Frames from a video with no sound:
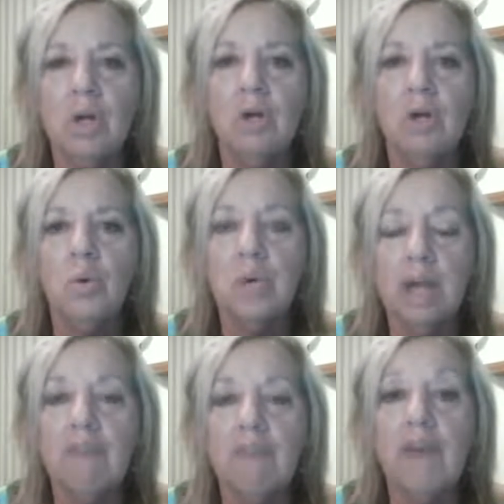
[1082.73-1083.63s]
or
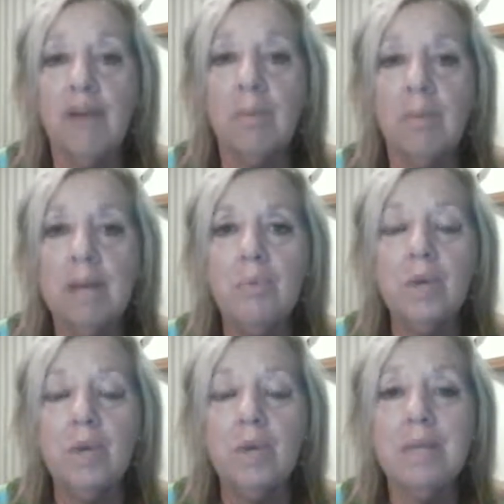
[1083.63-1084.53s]
get for other people
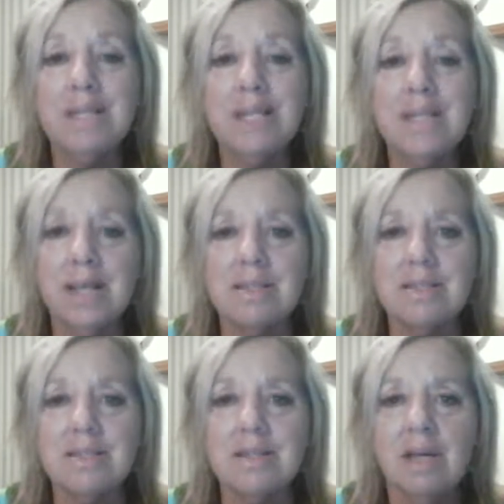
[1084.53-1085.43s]
can be
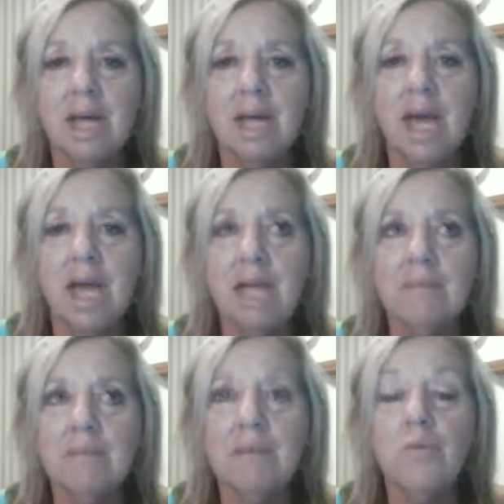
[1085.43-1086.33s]
intense.
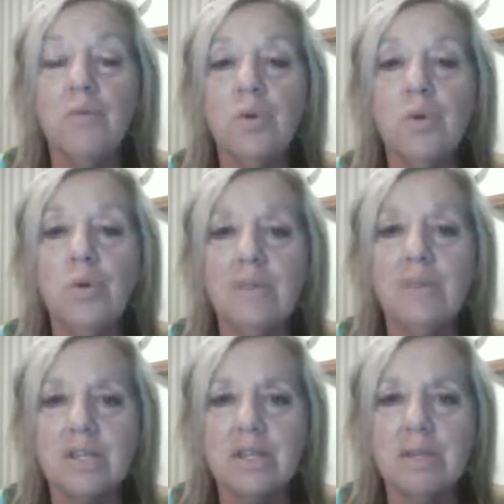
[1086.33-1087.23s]
And before you give it
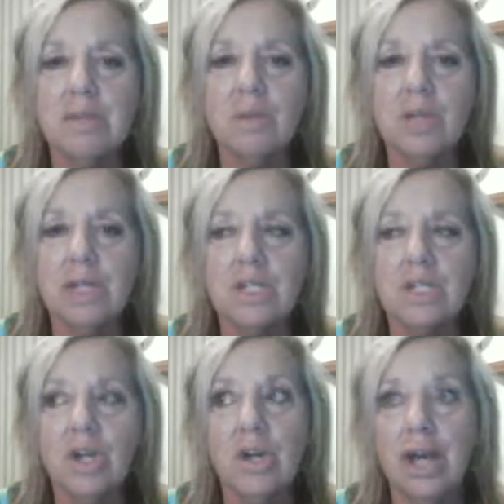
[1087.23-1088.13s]
to them, you need to
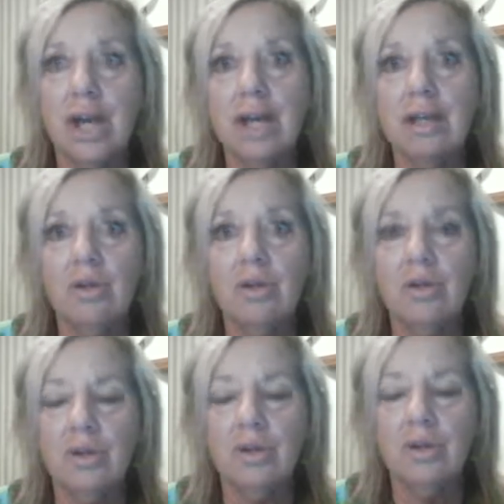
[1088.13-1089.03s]
go, hey, hey,